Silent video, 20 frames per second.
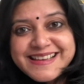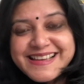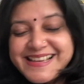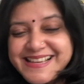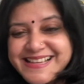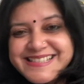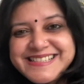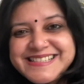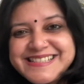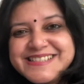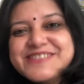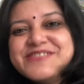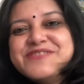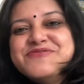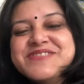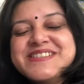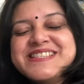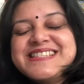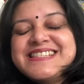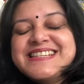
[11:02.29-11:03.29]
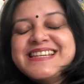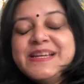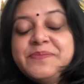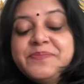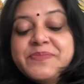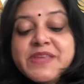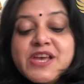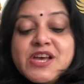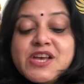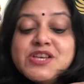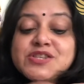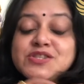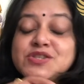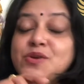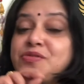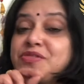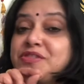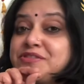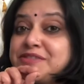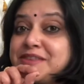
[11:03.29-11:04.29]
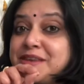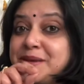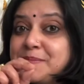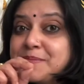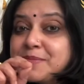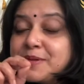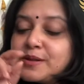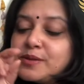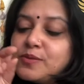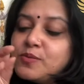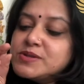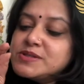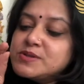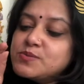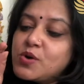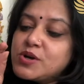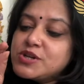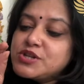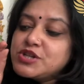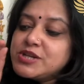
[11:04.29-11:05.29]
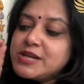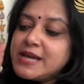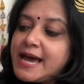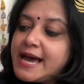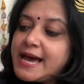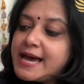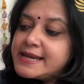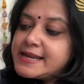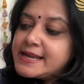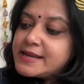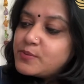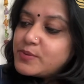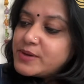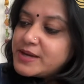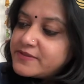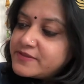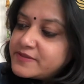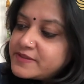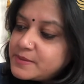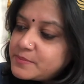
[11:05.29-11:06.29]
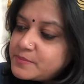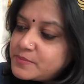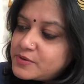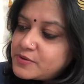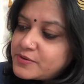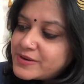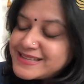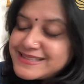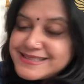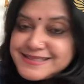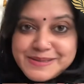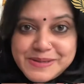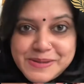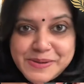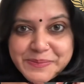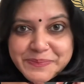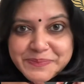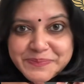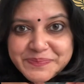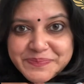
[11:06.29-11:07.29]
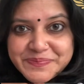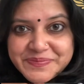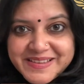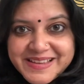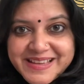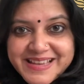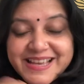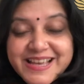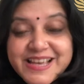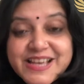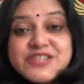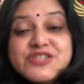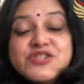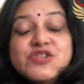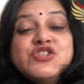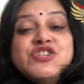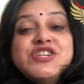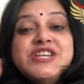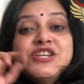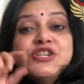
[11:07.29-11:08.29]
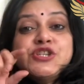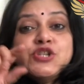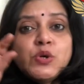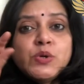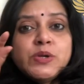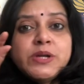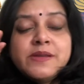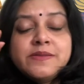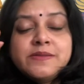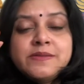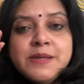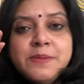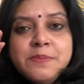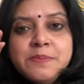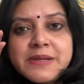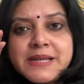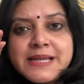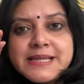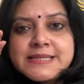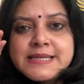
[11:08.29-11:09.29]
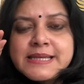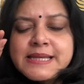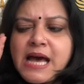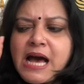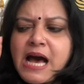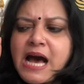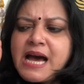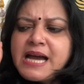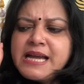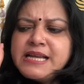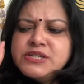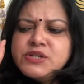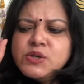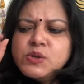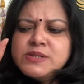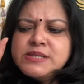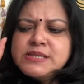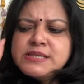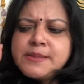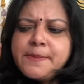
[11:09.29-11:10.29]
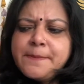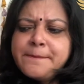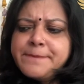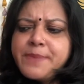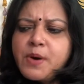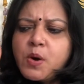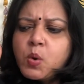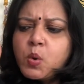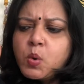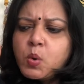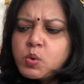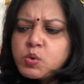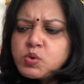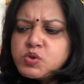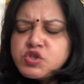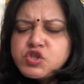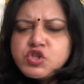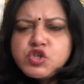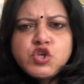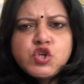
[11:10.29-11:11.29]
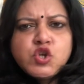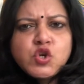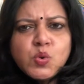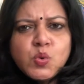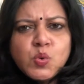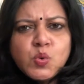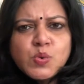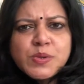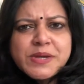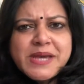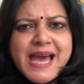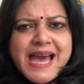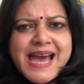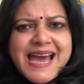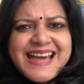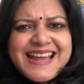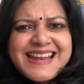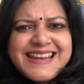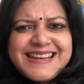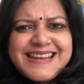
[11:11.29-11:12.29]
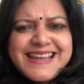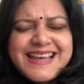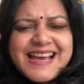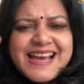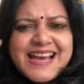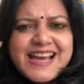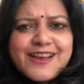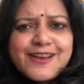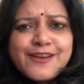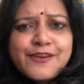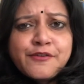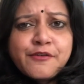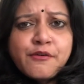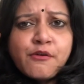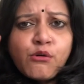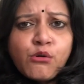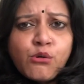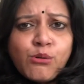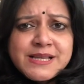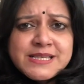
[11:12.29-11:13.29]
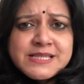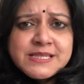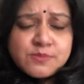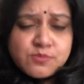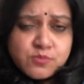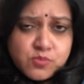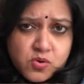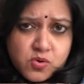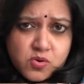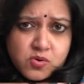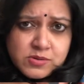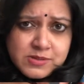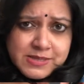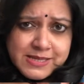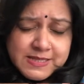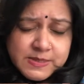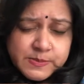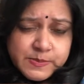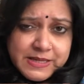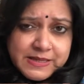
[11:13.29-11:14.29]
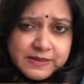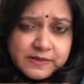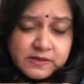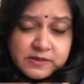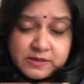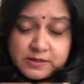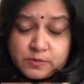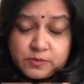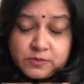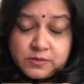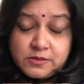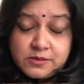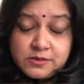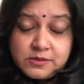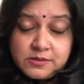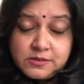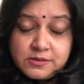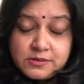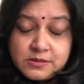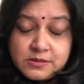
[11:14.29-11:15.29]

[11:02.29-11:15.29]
Isn't it interesting? So, thimble was what she had, and we have a thimble right here. So, she showed her thimble and said, "I don't suppose you can grow as small as my thimble."